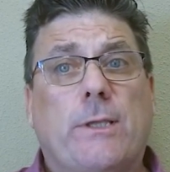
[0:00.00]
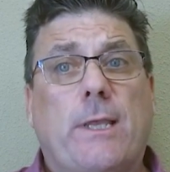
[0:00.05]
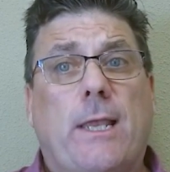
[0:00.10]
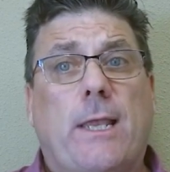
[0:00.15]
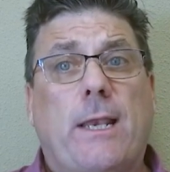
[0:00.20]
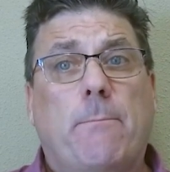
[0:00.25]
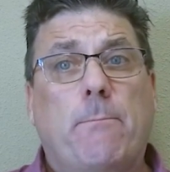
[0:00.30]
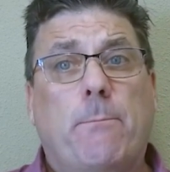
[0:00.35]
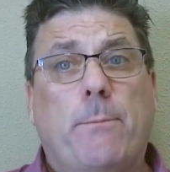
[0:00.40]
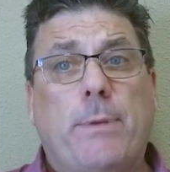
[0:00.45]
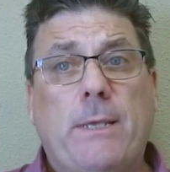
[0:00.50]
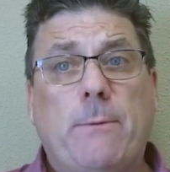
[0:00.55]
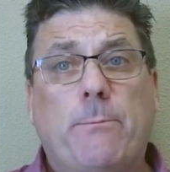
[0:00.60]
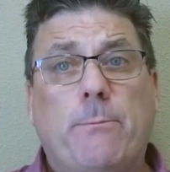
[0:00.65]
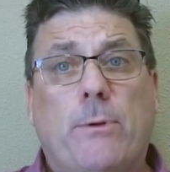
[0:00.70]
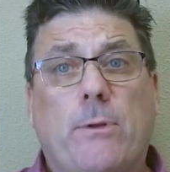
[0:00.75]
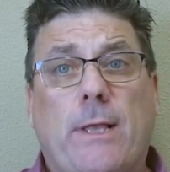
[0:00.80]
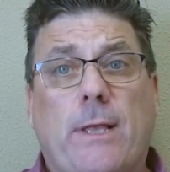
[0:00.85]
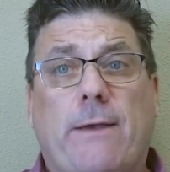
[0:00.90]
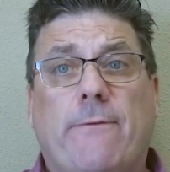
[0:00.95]
that
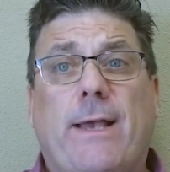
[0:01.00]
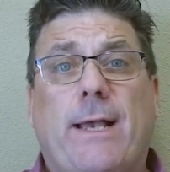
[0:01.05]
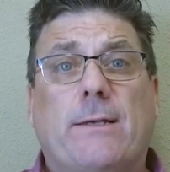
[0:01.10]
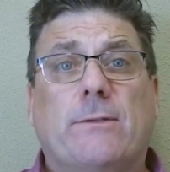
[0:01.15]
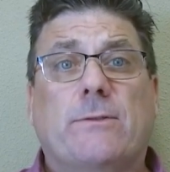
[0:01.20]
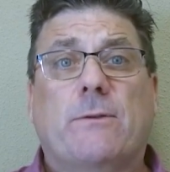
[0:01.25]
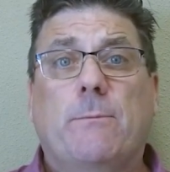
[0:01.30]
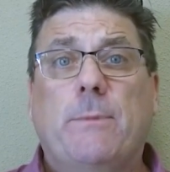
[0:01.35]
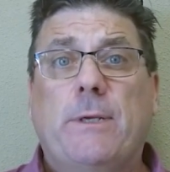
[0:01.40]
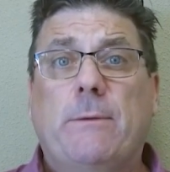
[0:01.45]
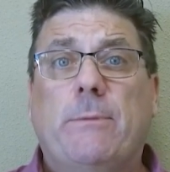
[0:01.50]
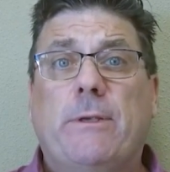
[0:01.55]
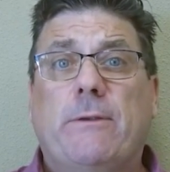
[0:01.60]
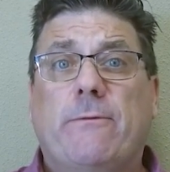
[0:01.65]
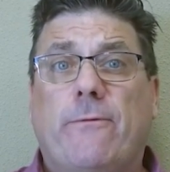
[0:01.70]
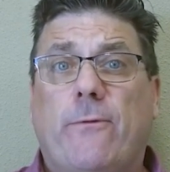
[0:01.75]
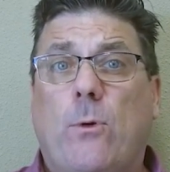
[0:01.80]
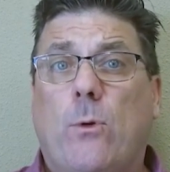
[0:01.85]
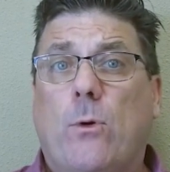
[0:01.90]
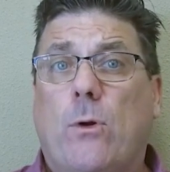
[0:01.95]
people have asked me
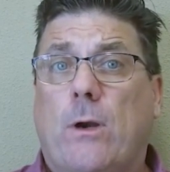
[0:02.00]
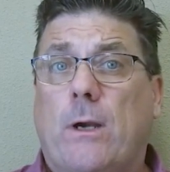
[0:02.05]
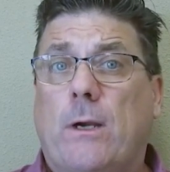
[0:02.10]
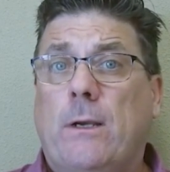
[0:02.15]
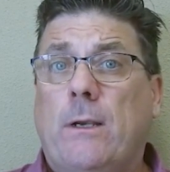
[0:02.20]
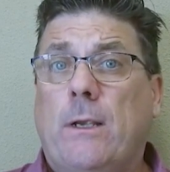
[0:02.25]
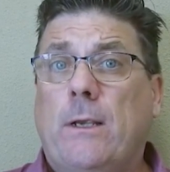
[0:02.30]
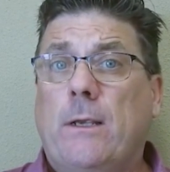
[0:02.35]
before,